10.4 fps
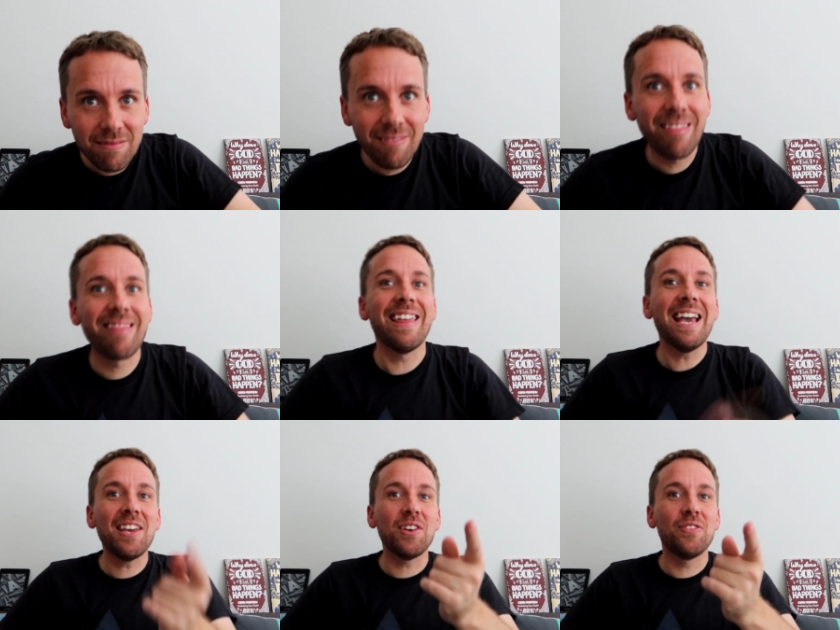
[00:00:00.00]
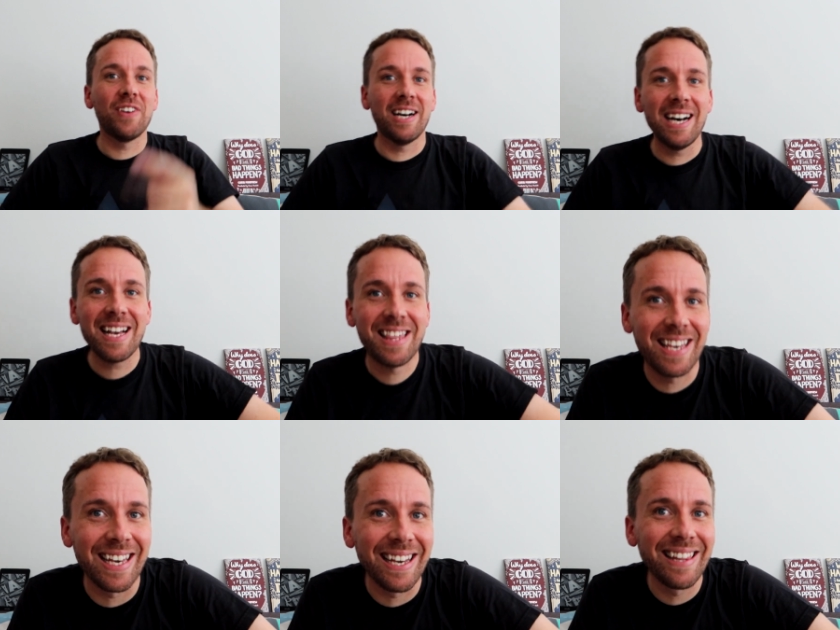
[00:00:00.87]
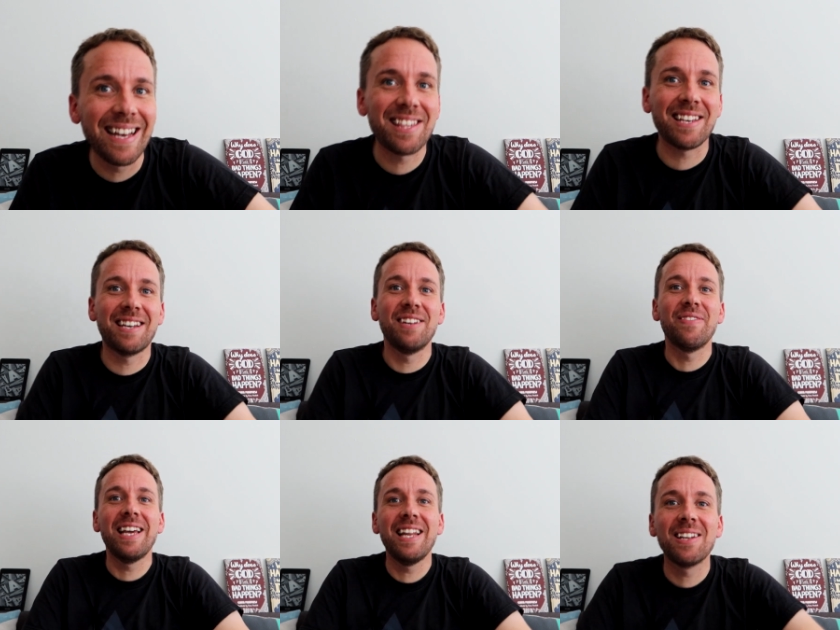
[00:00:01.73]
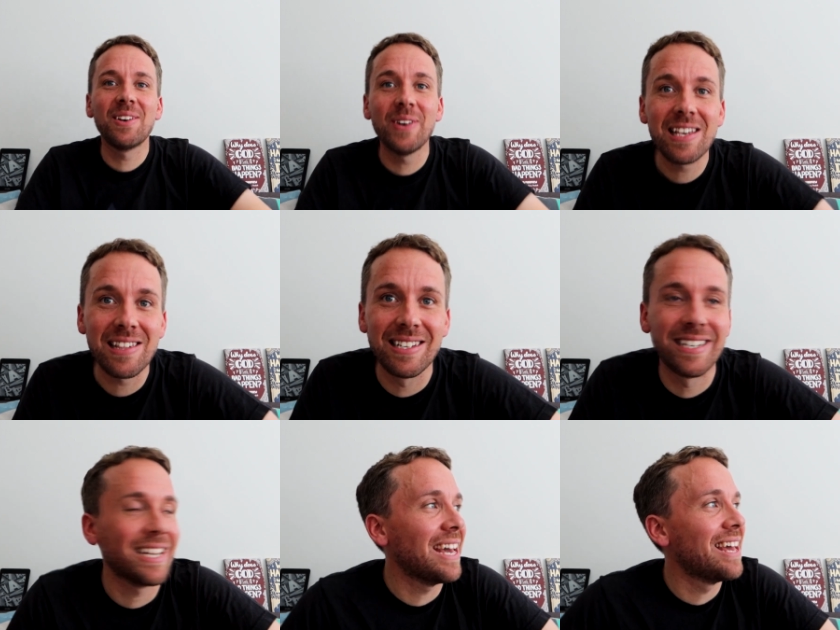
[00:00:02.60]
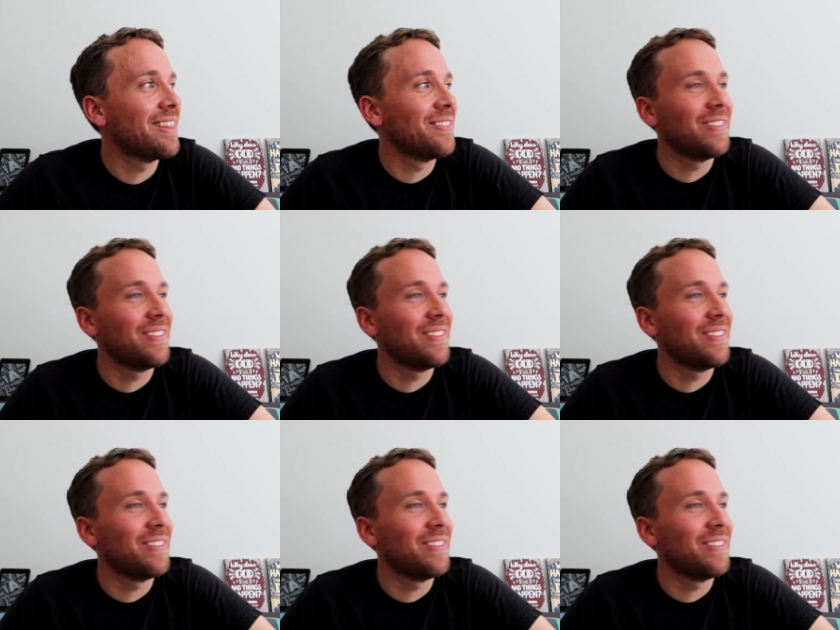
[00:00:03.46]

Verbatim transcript: Thank you for asking. That's a convenient question to end the